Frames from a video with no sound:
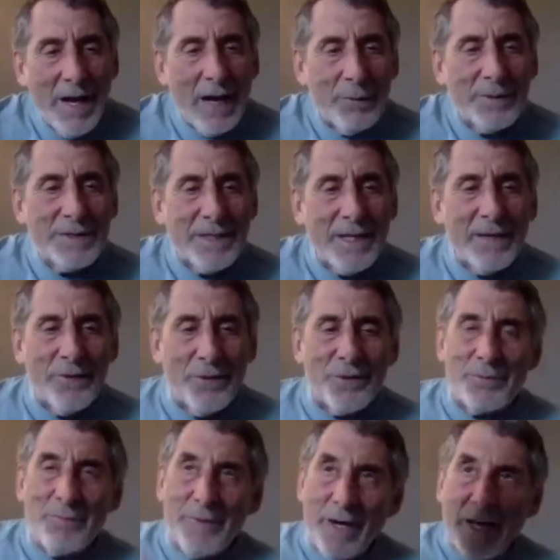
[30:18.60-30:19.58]
I would
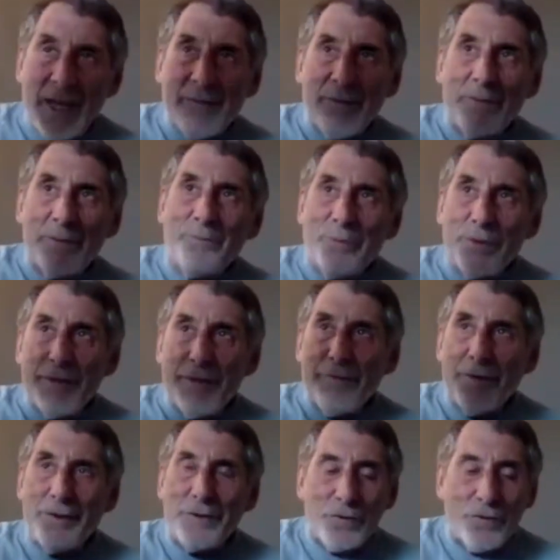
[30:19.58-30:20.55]
say I have a
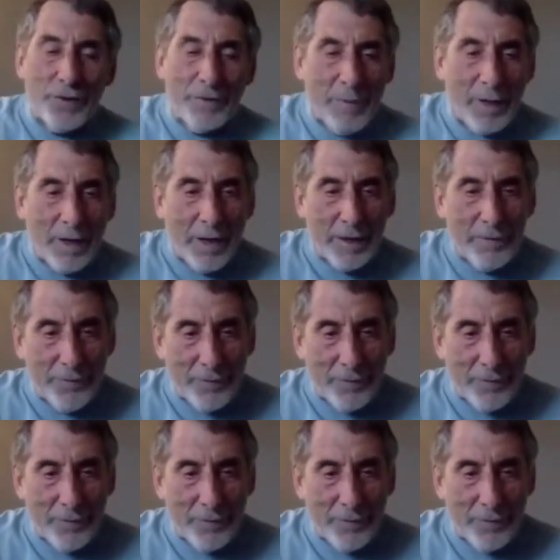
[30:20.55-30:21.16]
brief history of my life